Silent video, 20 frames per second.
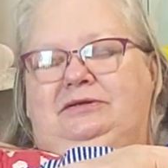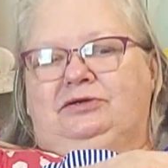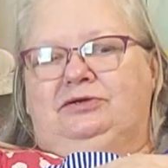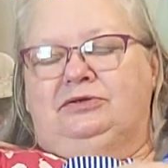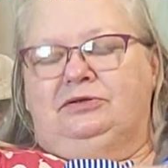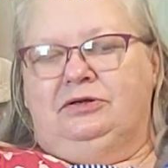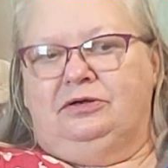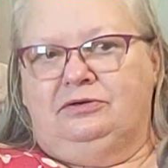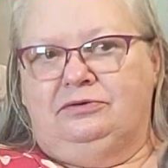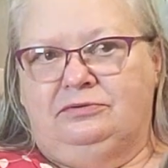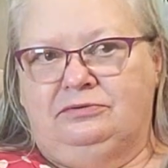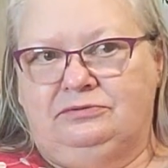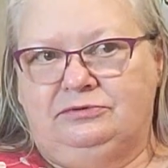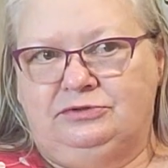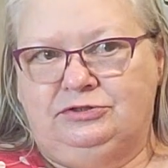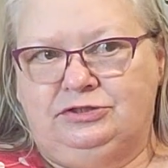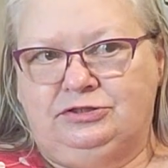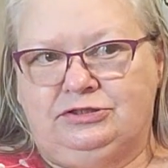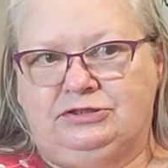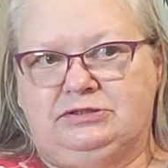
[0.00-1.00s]
you know,
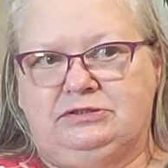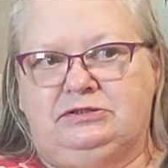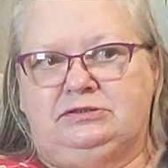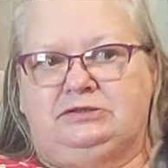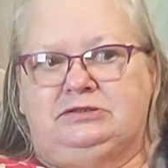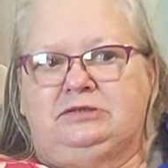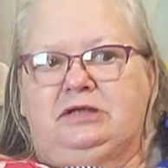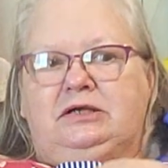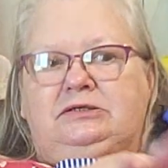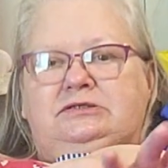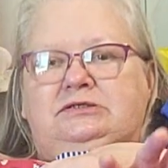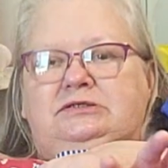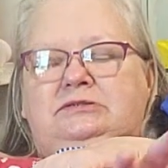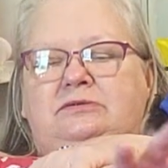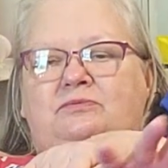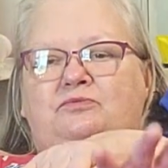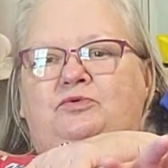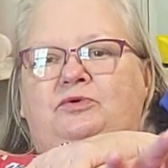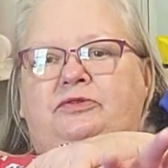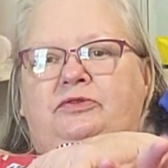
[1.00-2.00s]
just, it's not
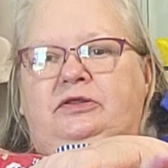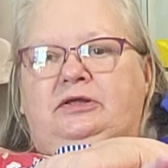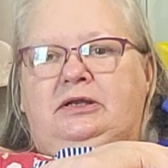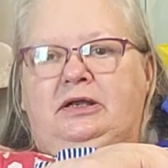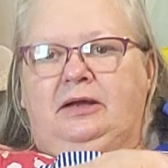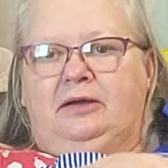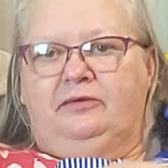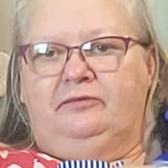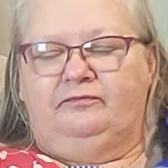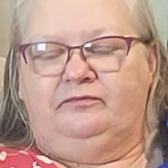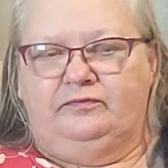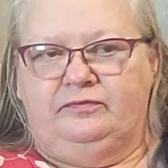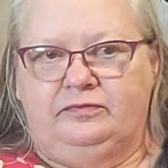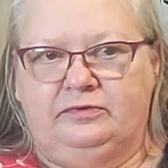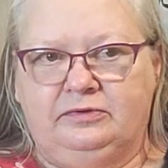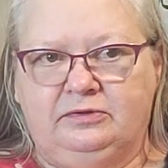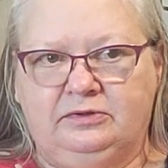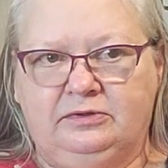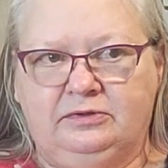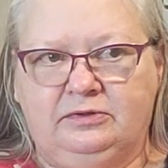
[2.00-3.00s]
someone that I've
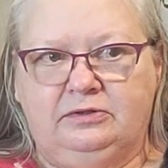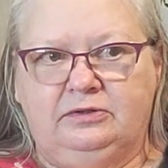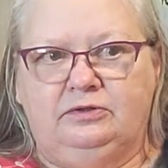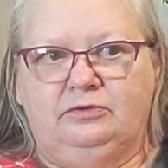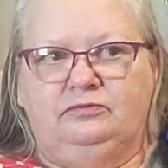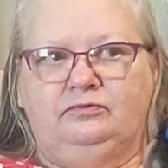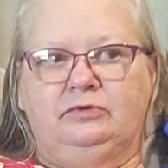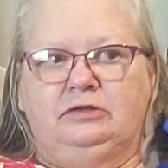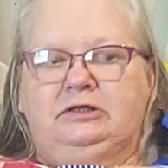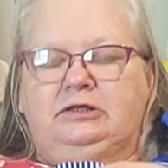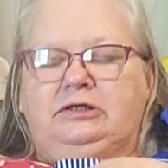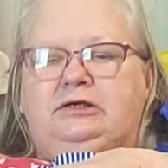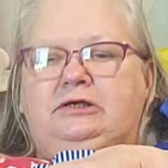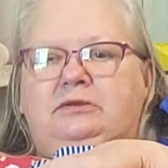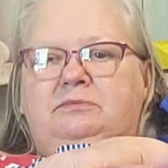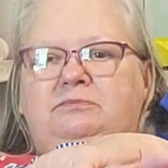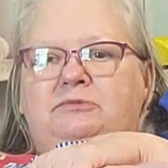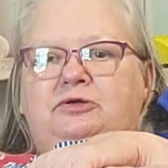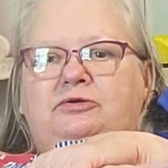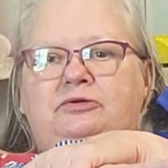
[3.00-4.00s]
really
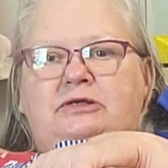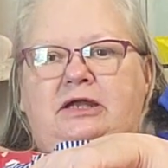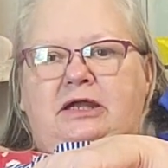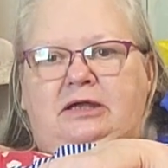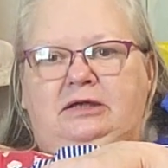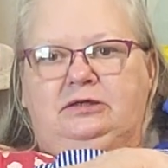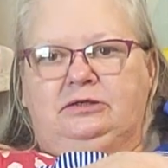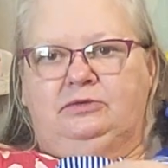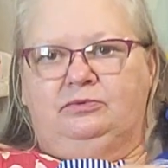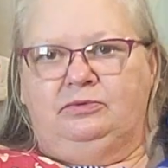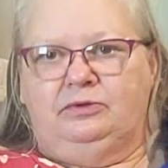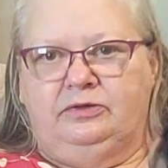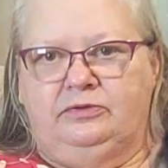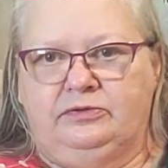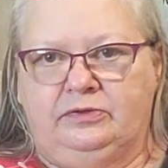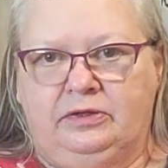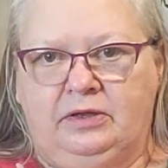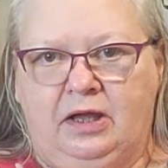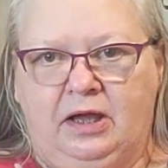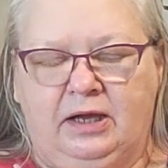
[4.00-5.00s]
communicated with
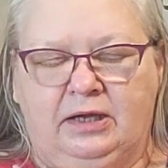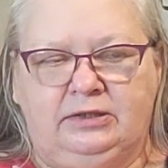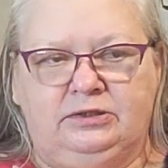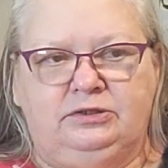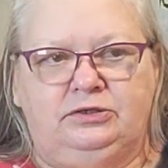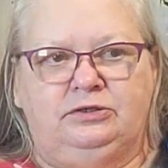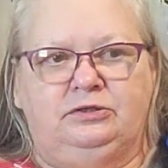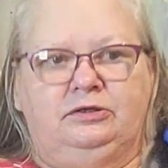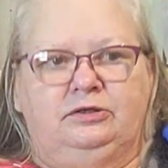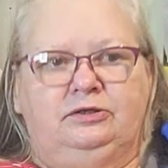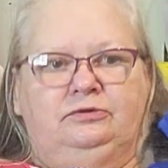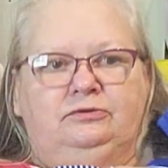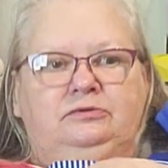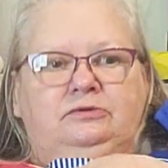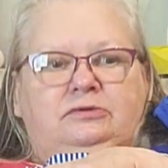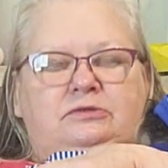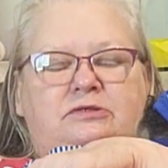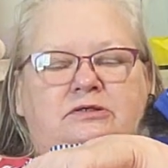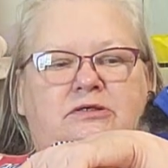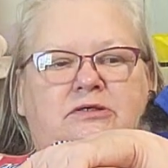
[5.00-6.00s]
a lot, you know.
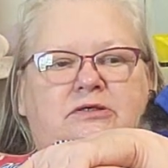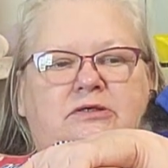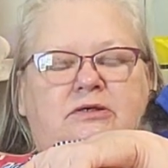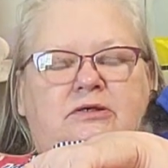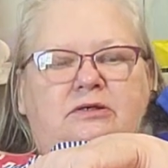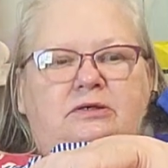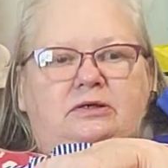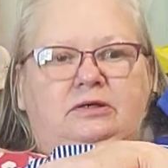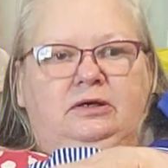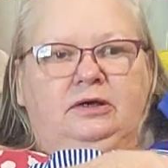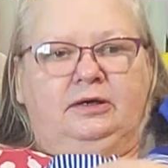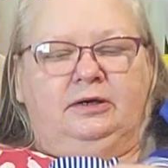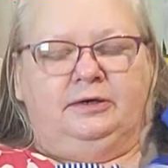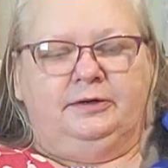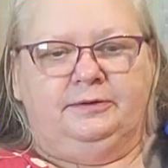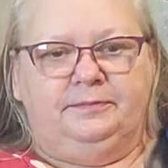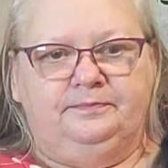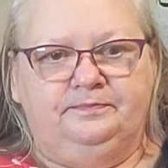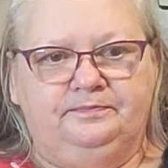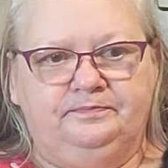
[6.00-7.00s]

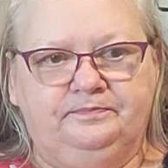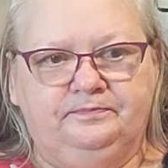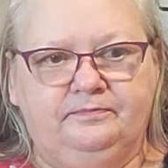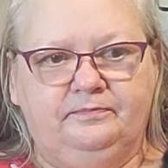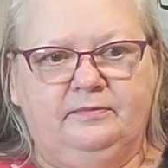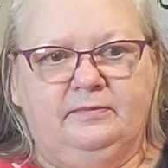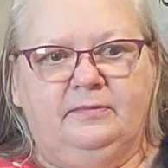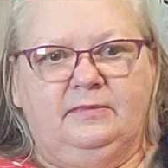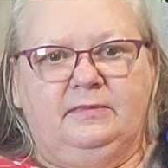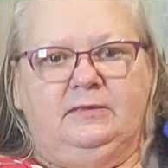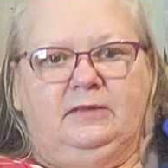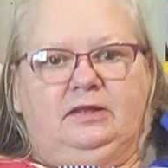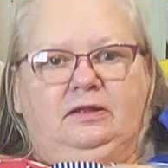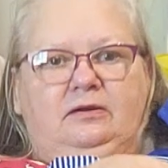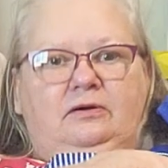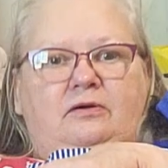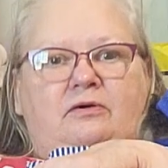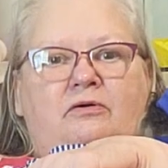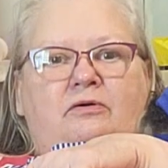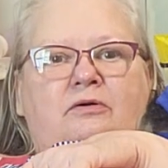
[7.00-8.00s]
Um,
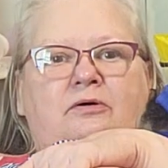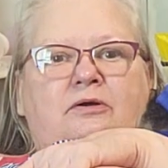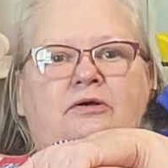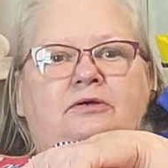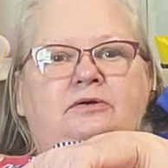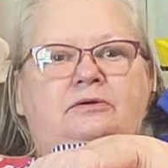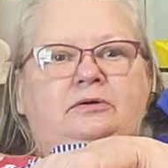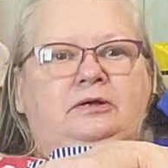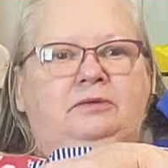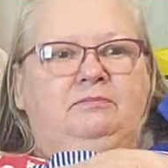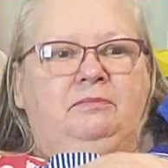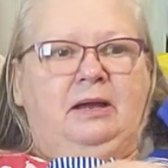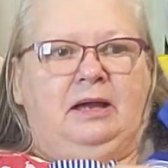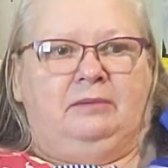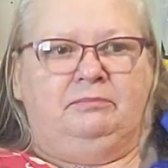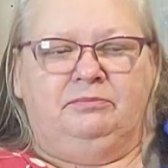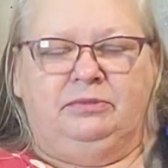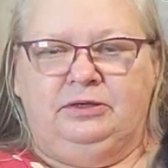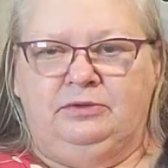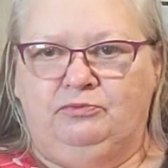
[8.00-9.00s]
or it
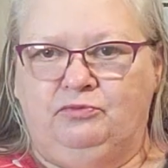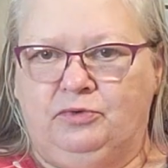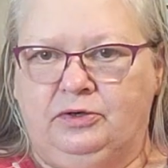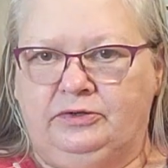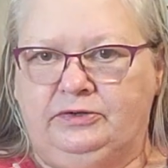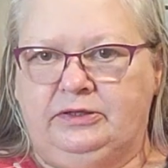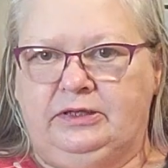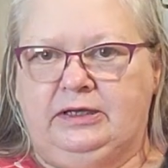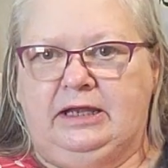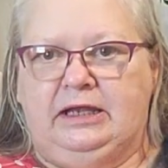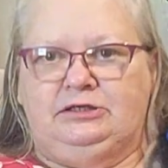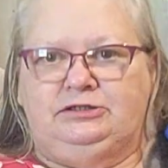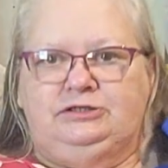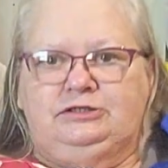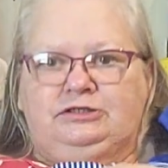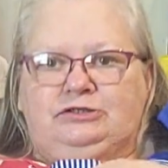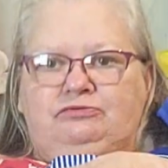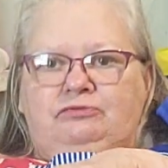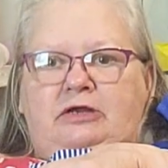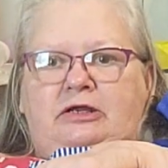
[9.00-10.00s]
might be one that I
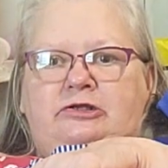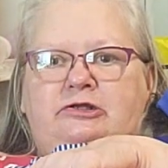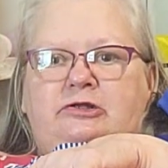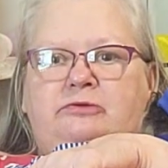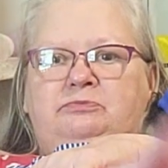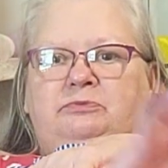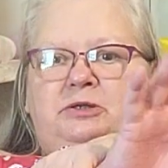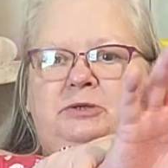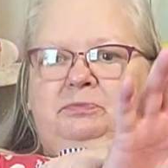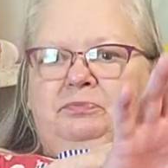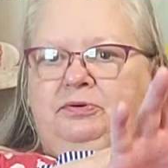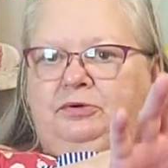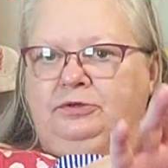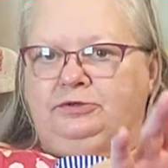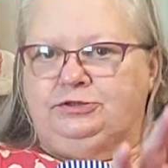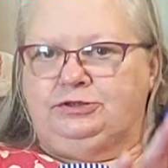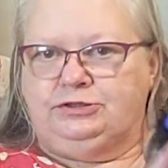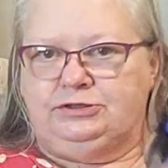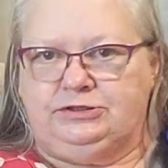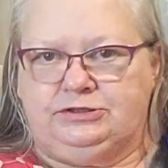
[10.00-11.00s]
just randomly
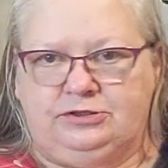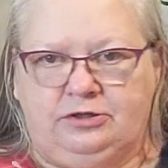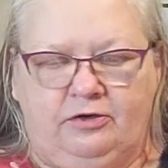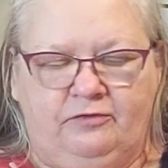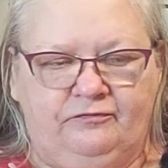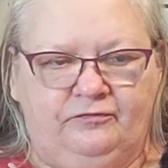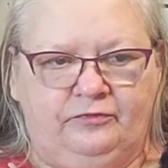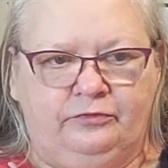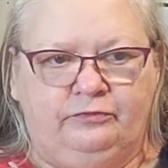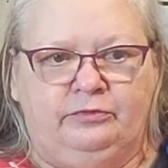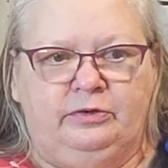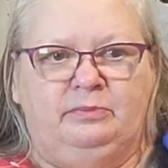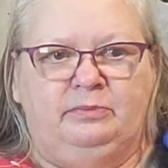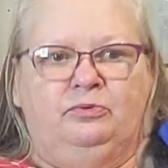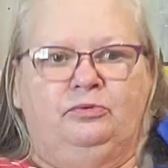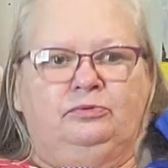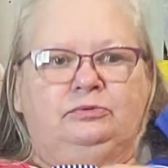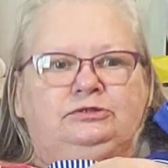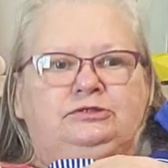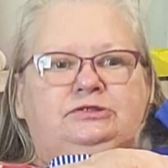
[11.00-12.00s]
purchased off of
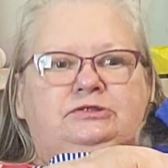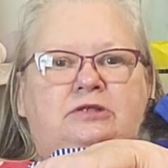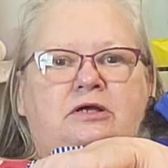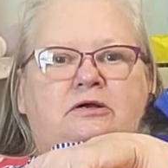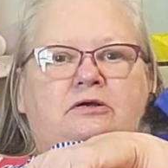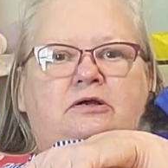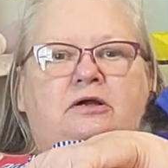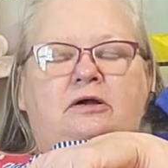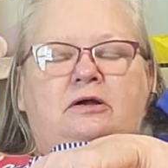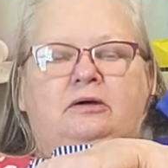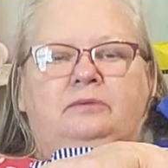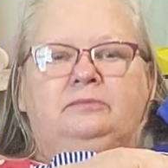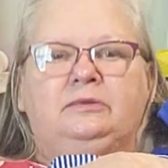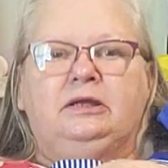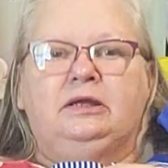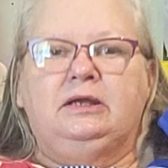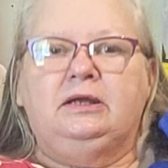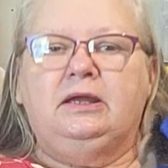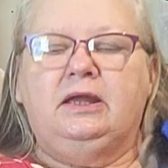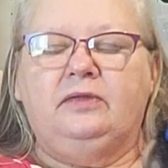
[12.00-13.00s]
rebornage.com
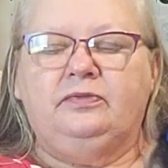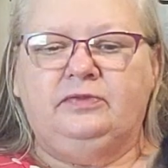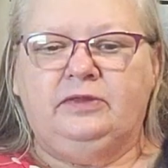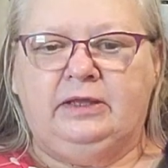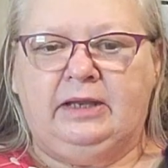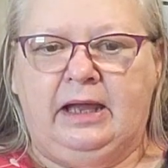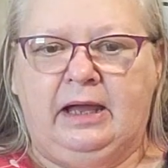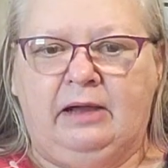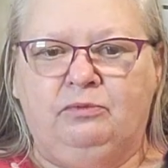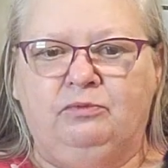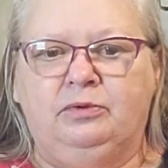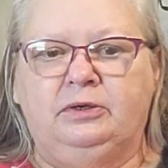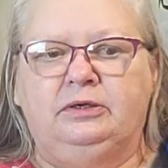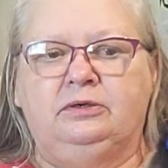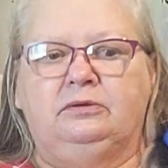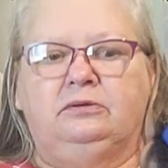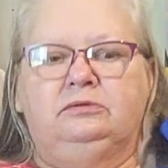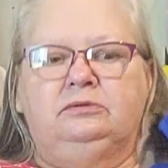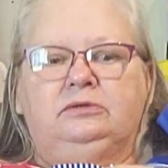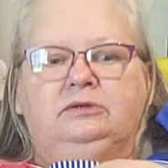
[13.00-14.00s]
that I
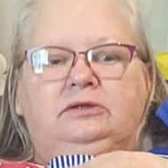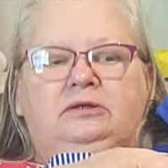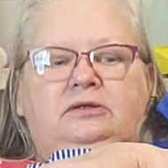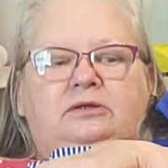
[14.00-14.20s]
will